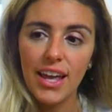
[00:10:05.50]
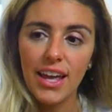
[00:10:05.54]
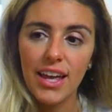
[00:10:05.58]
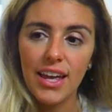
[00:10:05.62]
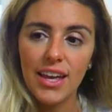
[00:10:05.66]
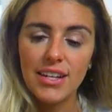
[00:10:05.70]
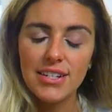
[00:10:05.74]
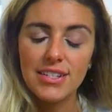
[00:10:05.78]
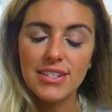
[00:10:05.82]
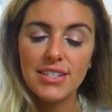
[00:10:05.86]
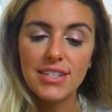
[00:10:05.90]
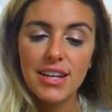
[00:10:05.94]

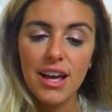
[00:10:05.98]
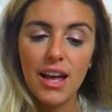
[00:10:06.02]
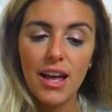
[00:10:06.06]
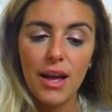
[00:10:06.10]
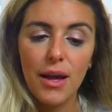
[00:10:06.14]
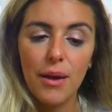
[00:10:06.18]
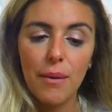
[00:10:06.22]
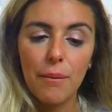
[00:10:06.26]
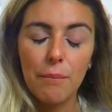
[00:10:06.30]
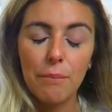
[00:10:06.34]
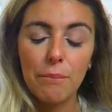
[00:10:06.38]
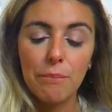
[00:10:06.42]
and
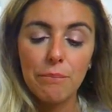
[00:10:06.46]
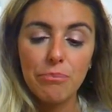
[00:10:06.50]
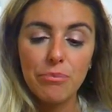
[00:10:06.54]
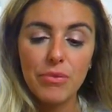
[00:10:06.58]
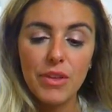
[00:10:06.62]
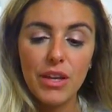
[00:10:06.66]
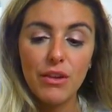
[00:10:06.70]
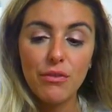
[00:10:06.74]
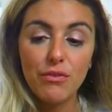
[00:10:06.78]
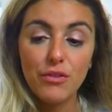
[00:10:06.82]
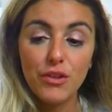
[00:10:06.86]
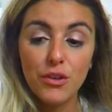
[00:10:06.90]

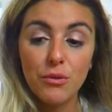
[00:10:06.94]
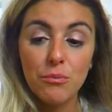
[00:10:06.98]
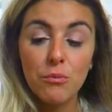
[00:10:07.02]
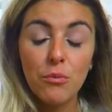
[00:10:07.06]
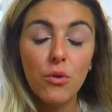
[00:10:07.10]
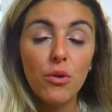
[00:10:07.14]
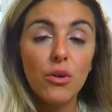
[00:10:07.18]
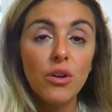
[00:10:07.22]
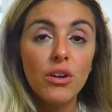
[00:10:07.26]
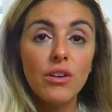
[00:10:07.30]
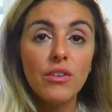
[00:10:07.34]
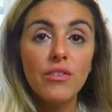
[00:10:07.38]
if you're
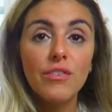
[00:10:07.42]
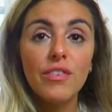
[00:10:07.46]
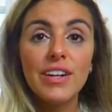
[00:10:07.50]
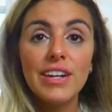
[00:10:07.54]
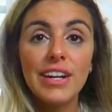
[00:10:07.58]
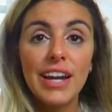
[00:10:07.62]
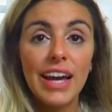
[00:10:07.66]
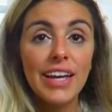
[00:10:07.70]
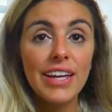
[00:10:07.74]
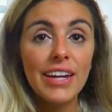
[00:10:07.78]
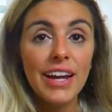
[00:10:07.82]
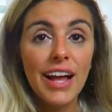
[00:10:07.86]
more of
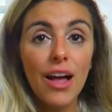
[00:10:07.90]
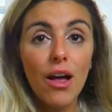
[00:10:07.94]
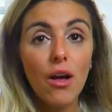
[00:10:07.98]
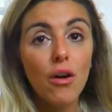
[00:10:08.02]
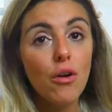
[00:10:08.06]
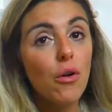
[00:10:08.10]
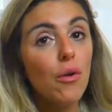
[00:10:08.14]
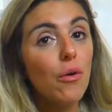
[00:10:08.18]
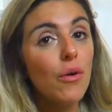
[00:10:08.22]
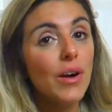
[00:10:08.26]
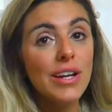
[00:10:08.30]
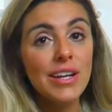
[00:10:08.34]
a night
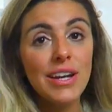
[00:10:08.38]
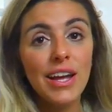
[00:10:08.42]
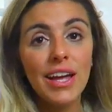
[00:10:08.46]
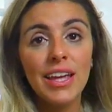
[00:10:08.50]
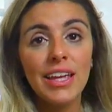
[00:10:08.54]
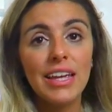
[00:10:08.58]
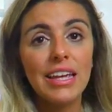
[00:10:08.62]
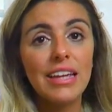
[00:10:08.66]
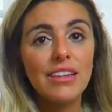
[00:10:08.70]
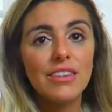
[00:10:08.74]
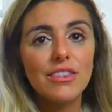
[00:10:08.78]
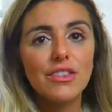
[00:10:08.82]
owl, go at
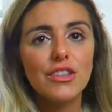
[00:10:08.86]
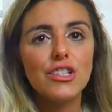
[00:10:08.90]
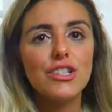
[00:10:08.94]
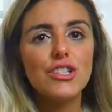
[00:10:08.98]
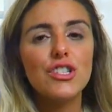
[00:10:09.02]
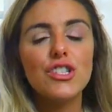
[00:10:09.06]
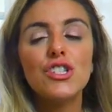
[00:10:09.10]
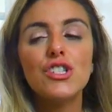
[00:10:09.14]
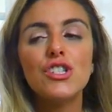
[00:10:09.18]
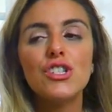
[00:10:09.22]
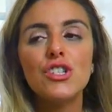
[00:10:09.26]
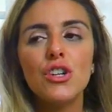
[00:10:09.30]
night.
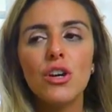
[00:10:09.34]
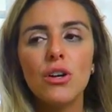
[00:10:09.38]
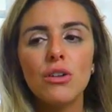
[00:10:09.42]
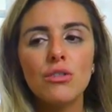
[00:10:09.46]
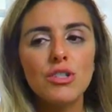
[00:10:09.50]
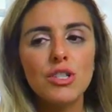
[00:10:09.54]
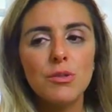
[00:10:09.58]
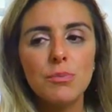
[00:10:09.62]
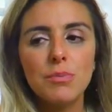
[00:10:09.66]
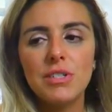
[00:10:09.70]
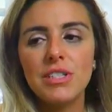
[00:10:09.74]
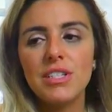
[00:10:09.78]
There's
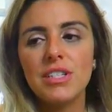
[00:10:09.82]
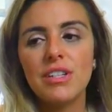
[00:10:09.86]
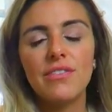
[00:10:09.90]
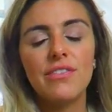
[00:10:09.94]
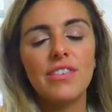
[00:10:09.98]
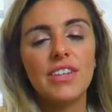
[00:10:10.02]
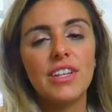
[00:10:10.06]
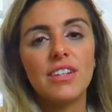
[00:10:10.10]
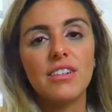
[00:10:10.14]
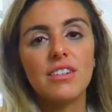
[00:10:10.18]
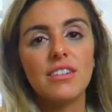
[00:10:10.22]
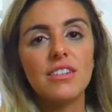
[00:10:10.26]
no
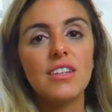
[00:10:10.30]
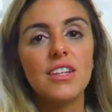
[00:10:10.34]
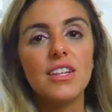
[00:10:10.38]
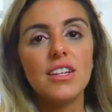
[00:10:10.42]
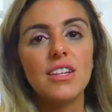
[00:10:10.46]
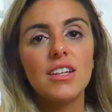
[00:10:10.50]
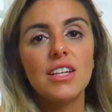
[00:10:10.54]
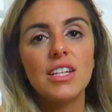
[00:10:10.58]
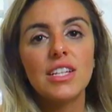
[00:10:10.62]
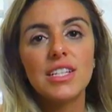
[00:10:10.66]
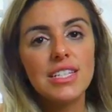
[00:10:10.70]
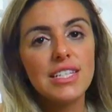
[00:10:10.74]
specific
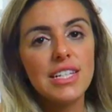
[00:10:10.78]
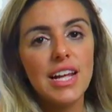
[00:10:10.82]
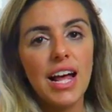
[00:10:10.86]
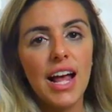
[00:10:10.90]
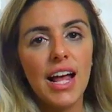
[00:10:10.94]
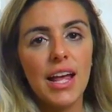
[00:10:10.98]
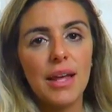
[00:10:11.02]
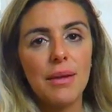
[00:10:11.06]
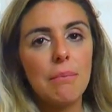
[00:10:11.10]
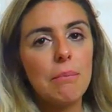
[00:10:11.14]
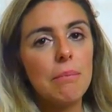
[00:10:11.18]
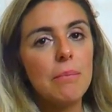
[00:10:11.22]

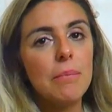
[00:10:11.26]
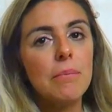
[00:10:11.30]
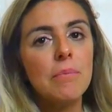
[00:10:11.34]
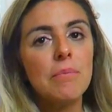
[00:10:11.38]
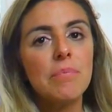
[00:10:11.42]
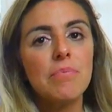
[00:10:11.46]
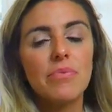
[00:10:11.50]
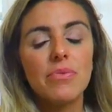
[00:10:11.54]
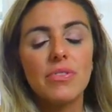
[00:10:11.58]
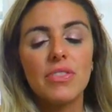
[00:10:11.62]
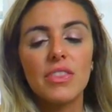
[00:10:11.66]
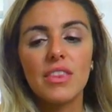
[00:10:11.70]
time
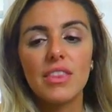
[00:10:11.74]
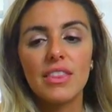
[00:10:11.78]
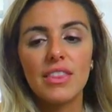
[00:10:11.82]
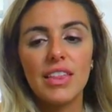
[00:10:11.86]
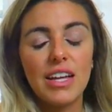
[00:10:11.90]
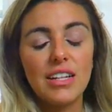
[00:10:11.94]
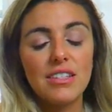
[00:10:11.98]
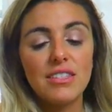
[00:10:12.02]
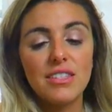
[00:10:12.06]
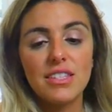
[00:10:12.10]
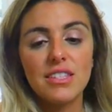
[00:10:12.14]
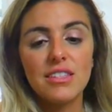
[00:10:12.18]

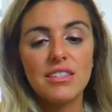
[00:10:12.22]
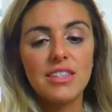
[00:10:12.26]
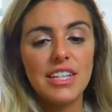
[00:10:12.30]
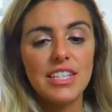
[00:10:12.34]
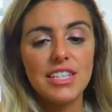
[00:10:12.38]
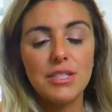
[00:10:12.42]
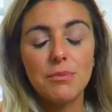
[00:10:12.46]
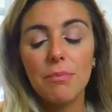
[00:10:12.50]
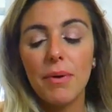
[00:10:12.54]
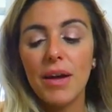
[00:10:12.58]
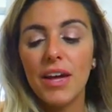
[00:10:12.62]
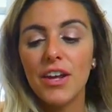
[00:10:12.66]

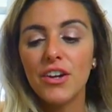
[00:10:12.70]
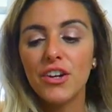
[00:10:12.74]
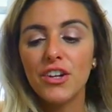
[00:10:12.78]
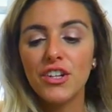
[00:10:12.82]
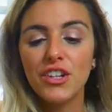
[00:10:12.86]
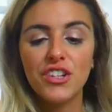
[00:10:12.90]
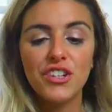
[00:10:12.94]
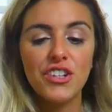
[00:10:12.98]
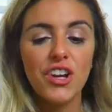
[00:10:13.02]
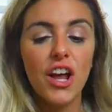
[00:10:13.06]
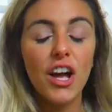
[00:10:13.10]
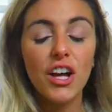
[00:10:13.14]
that's better.
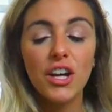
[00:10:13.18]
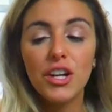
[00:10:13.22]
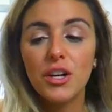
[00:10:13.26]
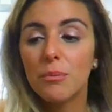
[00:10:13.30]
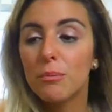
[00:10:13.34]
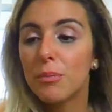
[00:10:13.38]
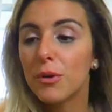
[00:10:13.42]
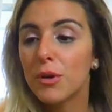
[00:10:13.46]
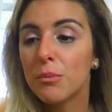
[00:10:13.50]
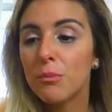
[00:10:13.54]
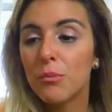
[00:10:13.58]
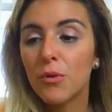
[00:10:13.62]
You're not gonna
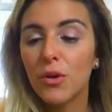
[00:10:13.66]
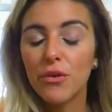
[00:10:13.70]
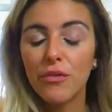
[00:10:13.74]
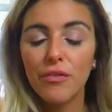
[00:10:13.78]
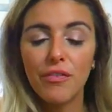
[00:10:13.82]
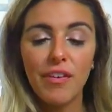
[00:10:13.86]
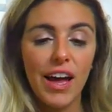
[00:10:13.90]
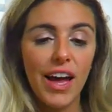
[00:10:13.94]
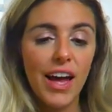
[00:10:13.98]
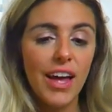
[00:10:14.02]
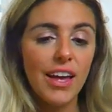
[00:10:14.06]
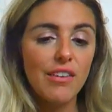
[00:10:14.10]
burn more
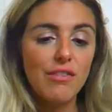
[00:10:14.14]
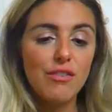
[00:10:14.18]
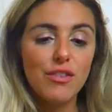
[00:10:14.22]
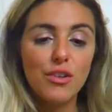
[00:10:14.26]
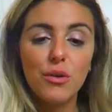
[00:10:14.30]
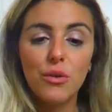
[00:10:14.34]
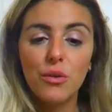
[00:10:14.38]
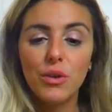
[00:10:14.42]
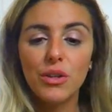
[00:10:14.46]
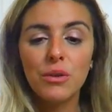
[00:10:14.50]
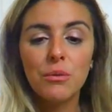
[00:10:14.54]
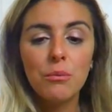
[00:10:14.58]
fat if you
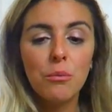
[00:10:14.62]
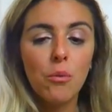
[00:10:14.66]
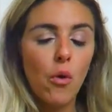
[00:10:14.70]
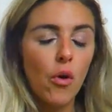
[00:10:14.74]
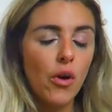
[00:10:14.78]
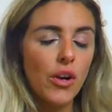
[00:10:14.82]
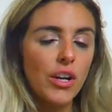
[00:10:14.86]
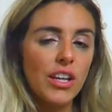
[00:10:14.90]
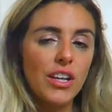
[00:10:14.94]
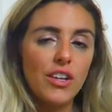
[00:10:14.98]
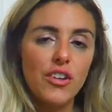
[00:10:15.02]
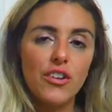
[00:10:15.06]
go in the
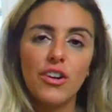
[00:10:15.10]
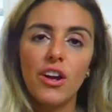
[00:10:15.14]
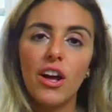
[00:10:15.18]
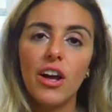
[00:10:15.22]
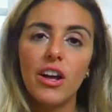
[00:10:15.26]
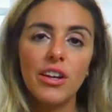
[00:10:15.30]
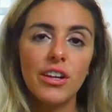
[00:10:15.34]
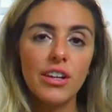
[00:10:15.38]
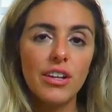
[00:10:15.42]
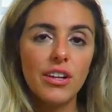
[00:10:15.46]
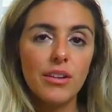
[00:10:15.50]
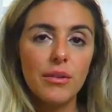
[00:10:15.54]
morning. You're
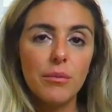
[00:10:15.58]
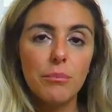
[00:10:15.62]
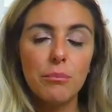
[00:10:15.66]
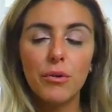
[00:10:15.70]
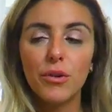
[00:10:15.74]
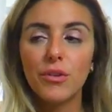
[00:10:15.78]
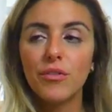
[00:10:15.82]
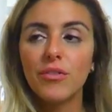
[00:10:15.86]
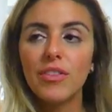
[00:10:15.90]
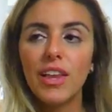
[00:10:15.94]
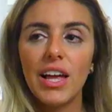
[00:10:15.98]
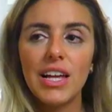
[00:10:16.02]
not gonna
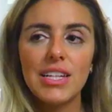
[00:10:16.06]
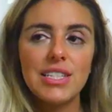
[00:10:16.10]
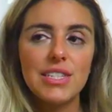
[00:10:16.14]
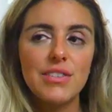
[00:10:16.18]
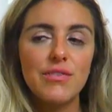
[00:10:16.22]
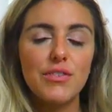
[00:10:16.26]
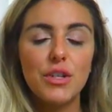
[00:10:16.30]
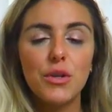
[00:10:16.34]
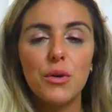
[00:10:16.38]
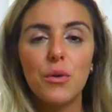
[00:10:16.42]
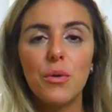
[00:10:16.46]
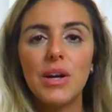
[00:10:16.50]
burn less
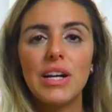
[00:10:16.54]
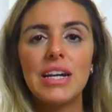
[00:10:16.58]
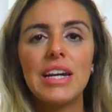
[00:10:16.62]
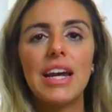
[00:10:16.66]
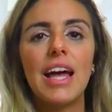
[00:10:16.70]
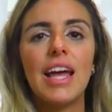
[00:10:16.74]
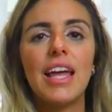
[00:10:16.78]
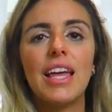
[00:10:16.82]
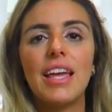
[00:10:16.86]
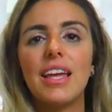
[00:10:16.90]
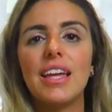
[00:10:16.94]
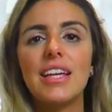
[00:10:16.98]
if you go at
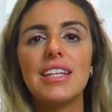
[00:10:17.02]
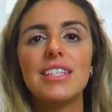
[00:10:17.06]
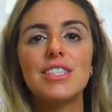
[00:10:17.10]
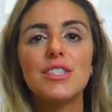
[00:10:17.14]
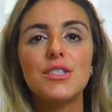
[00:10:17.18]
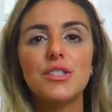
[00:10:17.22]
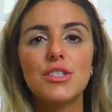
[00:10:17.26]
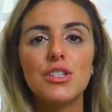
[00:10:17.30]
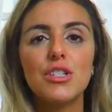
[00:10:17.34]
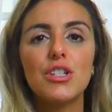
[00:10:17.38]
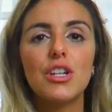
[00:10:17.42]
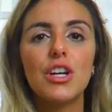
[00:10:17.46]
night.
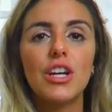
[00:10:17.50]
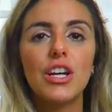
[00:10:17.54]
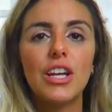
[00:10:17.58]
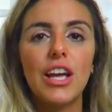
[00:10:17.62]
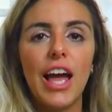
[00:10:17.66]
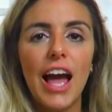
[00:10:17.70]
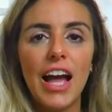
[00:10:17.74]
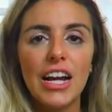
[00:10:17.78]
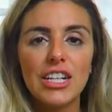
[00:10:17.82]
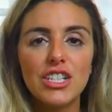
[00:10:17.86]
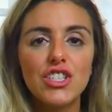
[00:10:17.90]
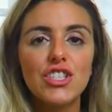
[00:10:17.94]
It's
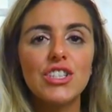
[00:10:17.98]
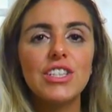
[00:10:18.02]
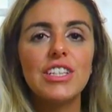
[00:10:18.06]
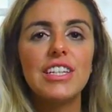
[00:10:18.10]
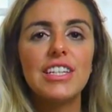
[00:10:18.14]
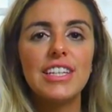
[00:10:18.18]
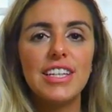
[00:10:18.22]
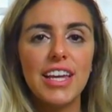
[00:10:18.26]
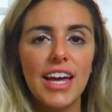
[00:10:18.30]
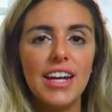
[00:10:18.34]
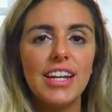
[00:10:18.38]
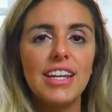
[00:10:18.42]

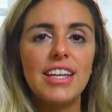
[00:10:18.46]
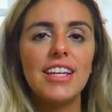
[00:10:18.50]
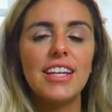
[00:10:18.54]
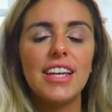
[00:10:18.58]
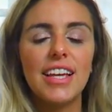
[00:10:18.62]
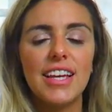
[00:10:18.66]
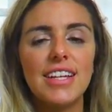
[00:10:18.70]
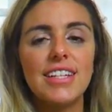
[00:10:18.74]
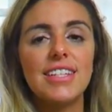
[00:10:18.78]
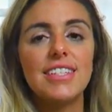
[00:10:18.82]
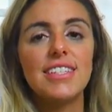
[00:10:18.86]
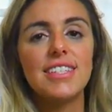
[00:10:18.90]
actually
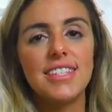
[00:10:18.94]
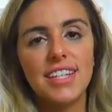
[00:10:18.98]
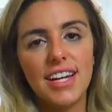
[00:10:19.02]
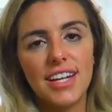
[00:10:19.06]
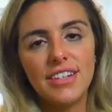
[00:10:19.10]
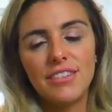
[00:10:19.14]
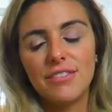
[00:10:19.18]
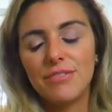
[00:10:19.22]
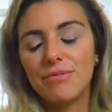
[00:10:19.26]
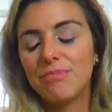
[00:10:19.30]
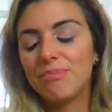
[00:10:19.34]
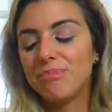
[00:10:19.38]
getting it
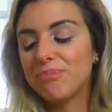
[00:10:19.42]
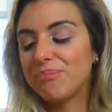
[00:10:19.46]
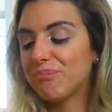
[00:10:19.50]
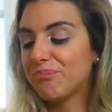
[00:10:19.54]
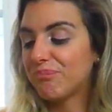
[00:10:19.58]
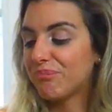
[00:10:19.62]
done.